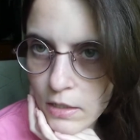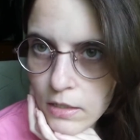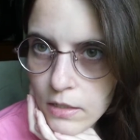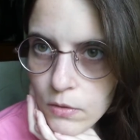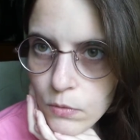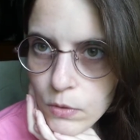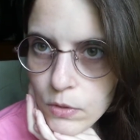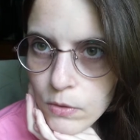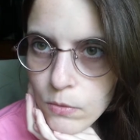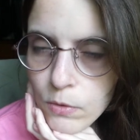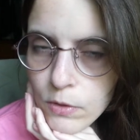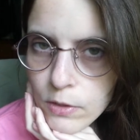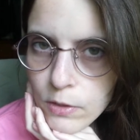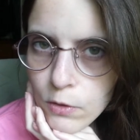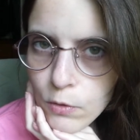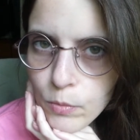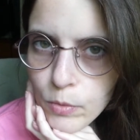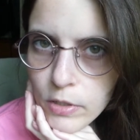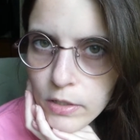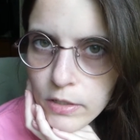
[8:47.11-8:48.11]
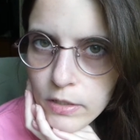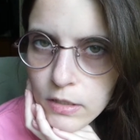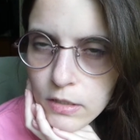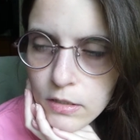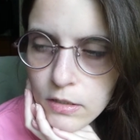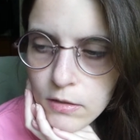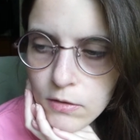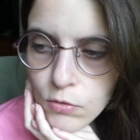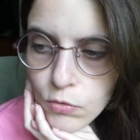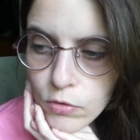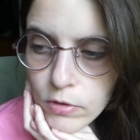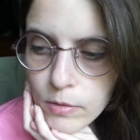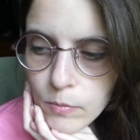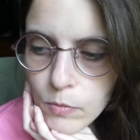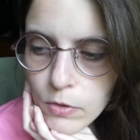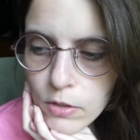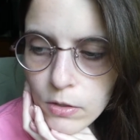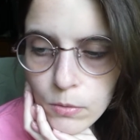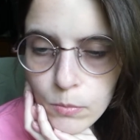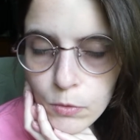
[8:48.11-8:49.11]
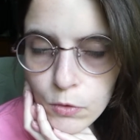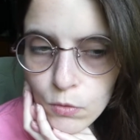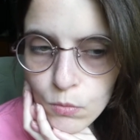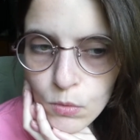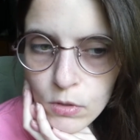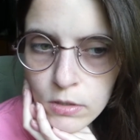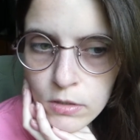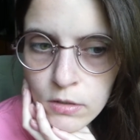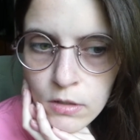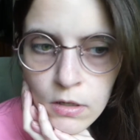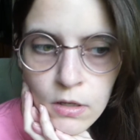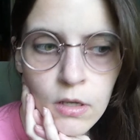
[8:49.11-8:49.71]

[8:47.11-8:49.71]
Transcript: I really want to go play Detroit Become Human